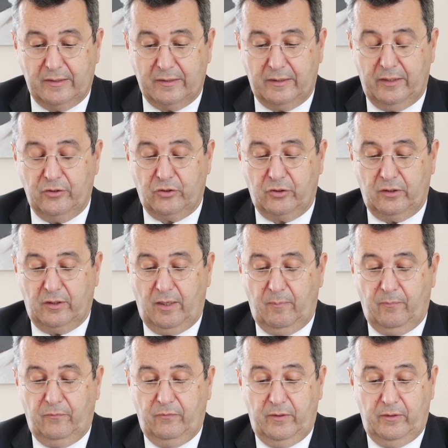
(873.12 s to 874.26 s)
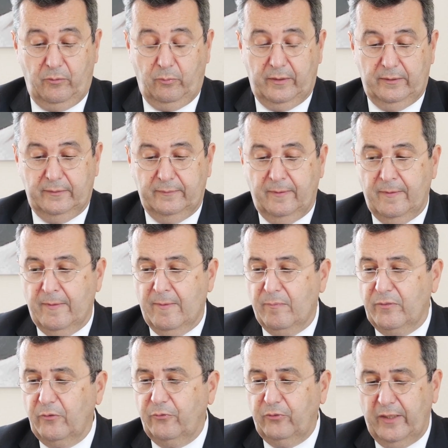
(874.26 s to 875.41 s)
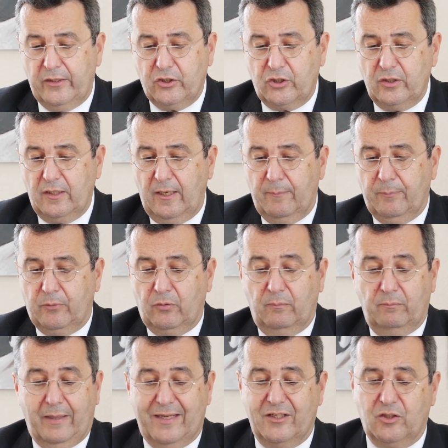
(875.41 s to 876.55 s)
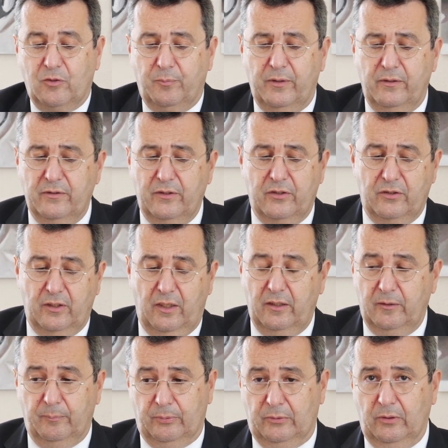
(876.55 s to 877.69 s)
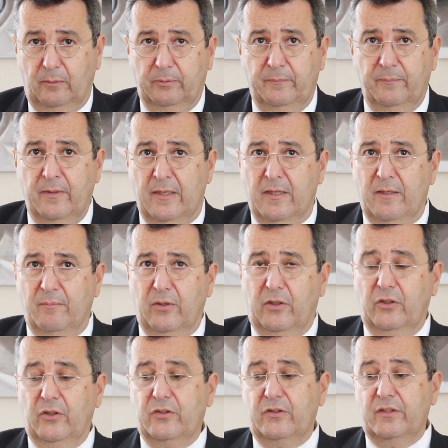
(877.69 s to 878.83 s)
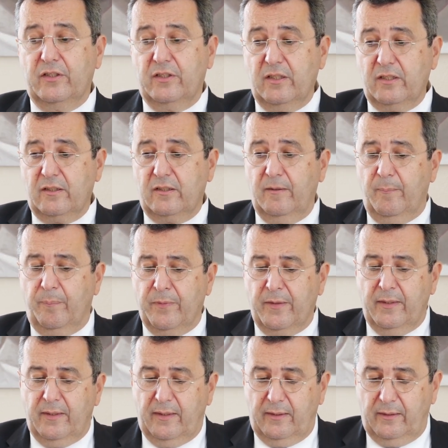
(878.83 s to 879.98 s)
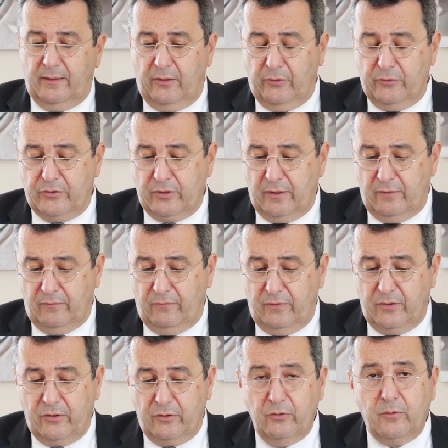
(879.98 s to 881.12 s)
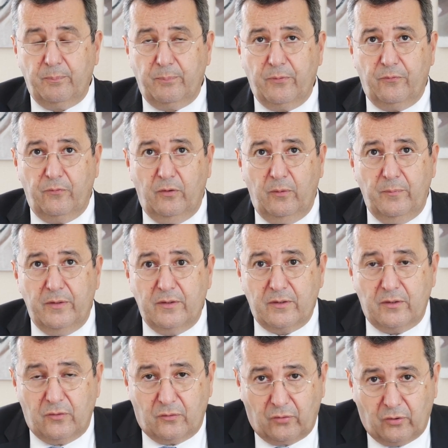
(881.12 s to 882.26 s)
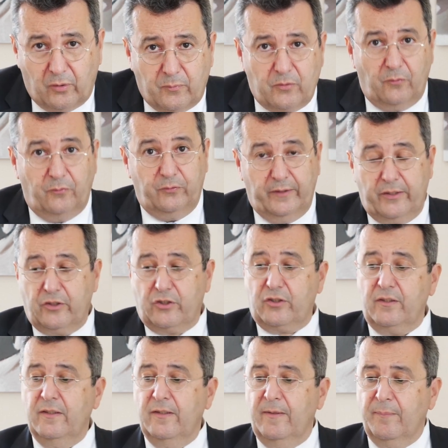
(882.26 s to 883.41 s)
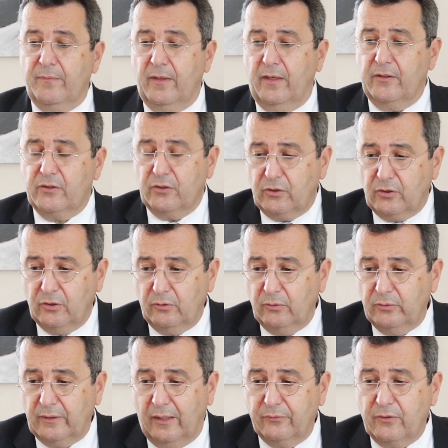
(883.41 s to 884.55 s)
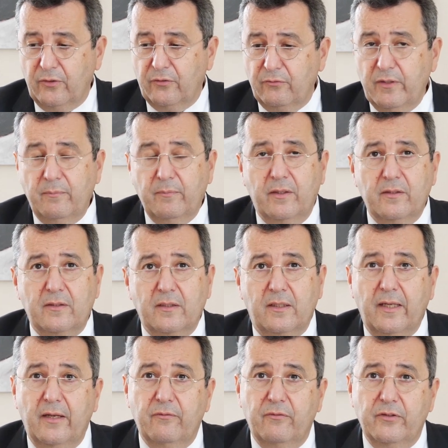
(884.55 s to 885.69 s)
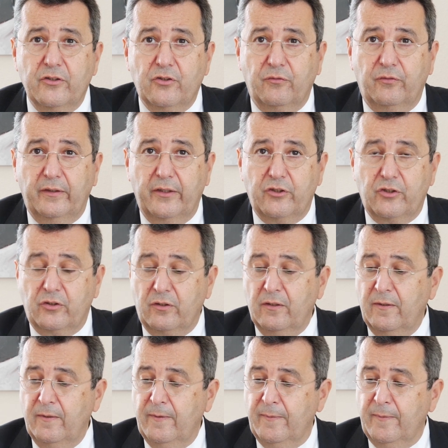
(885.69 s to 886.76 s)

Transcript: extension gap very well. The flexion gap to my experience is not a problem because the system allows a very good performance in terms of flexion as I told, after three months, an average flexion